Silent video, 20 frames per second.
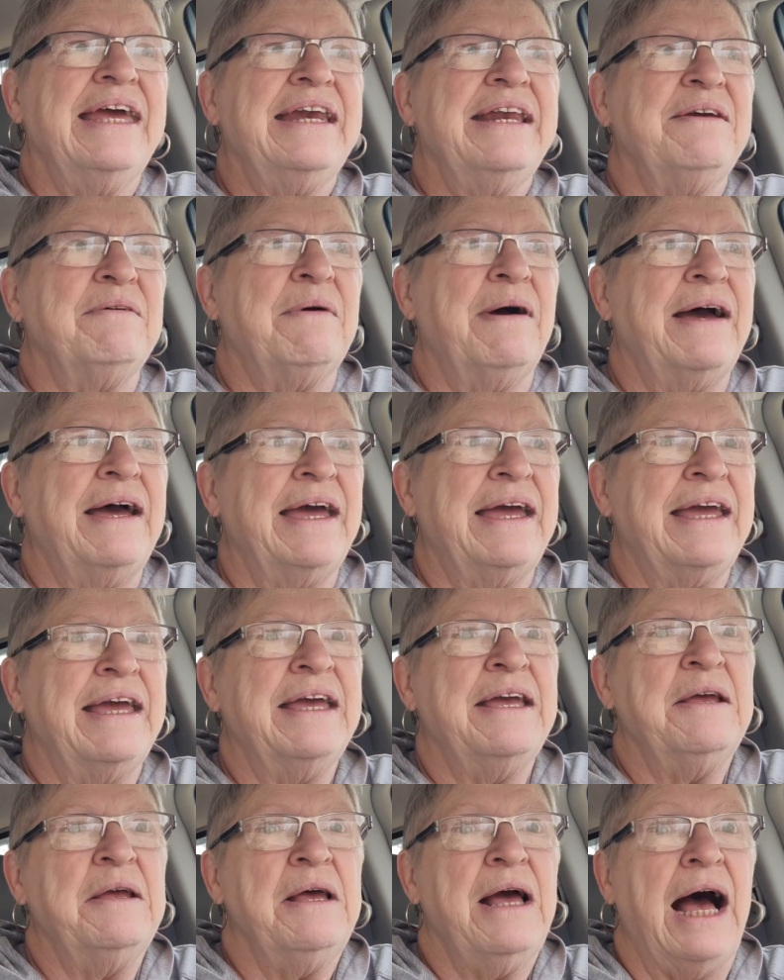anyway,
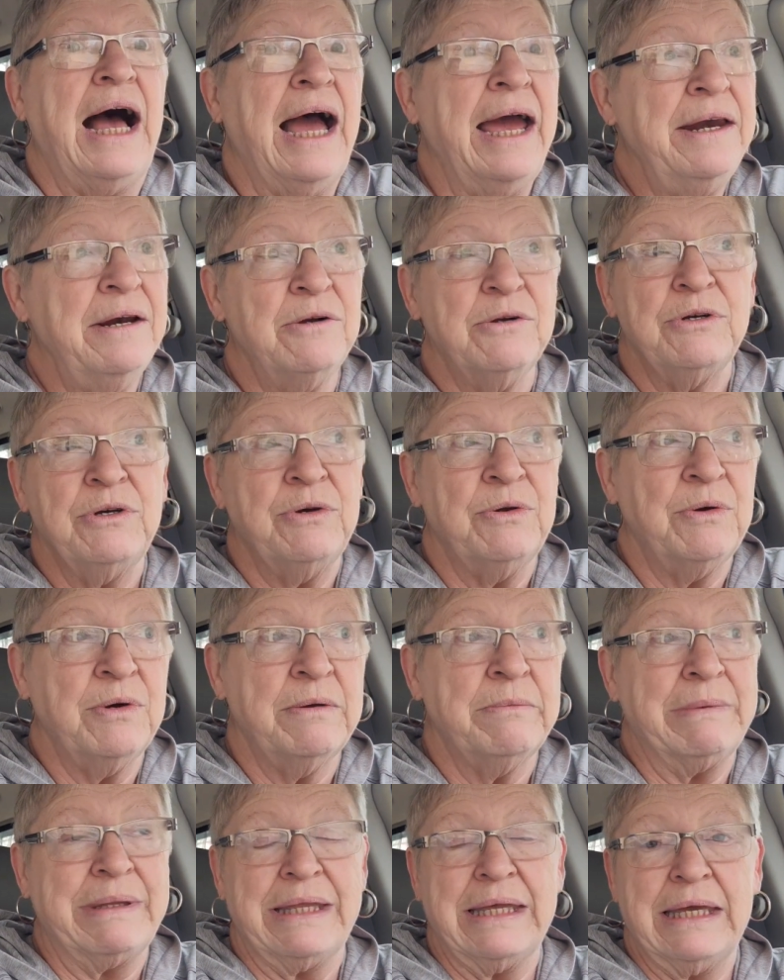I don't
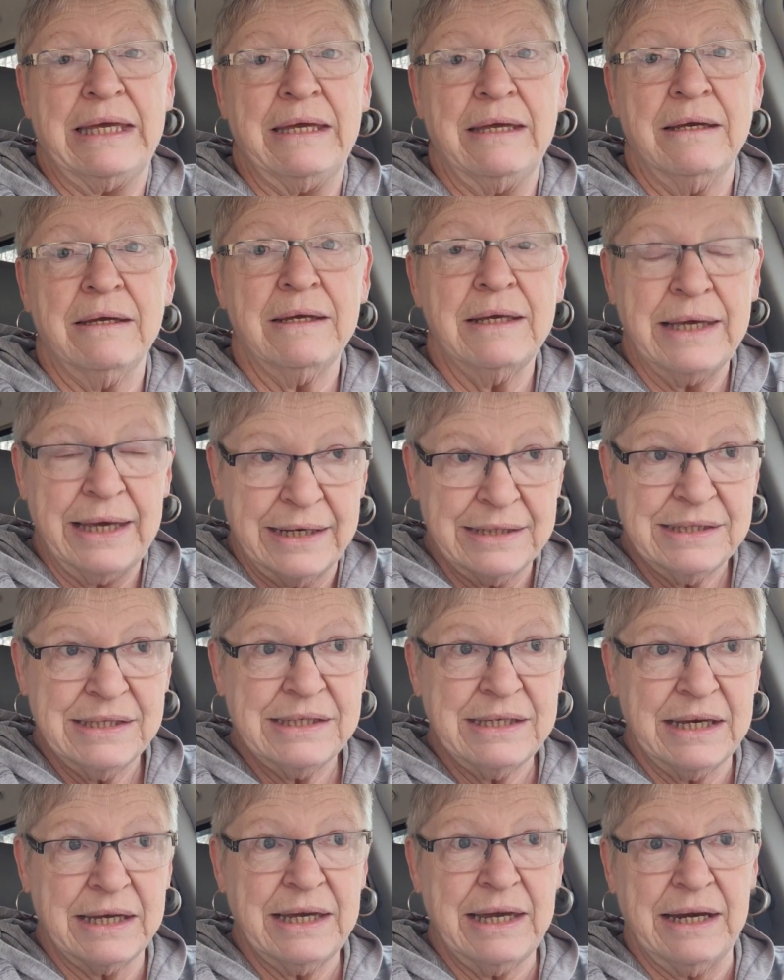normally get
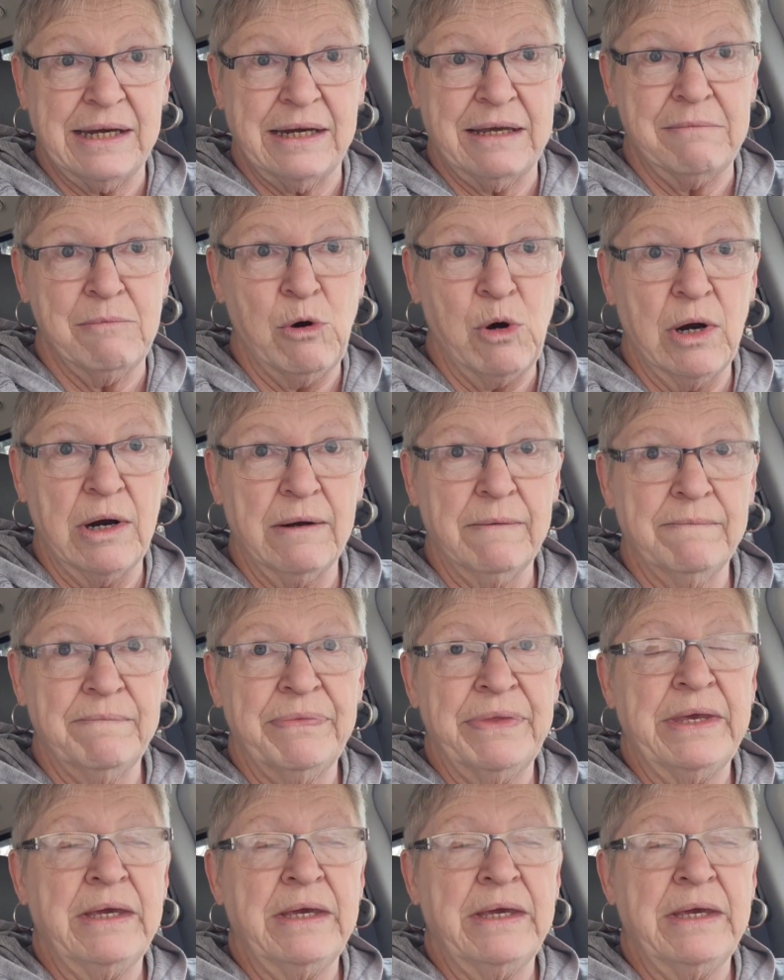sick anymore.